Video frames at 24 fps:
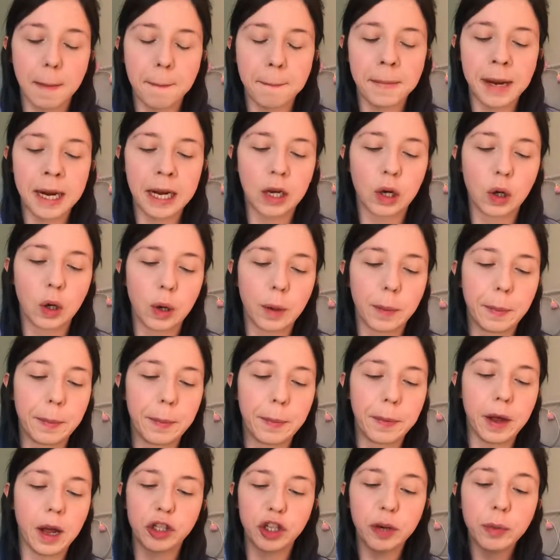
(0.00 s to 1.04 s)

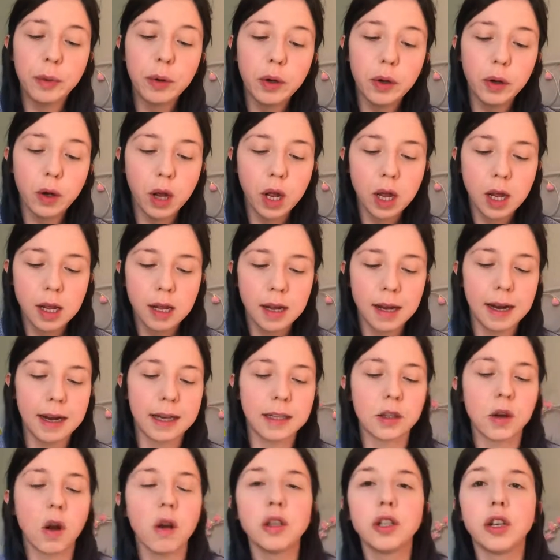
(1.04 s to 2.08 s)
makeup duo.
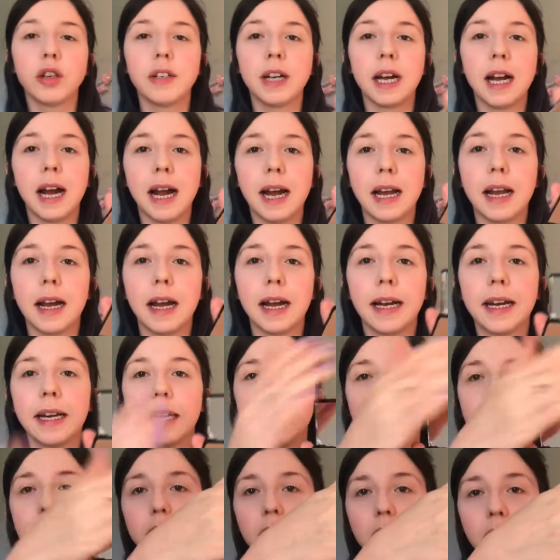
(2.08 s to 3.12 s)
It's contour and
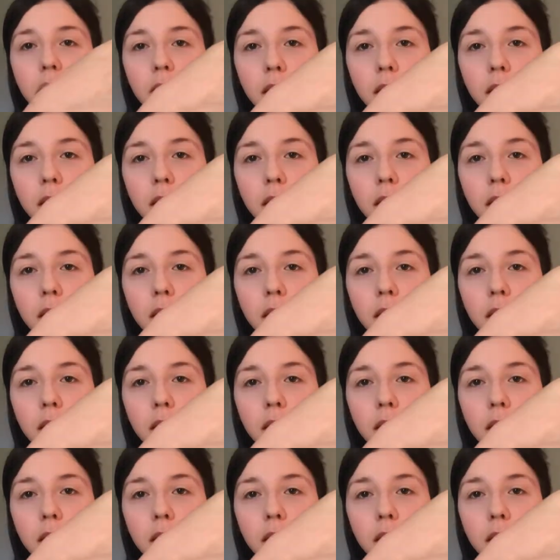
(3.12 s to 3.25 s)
highlight,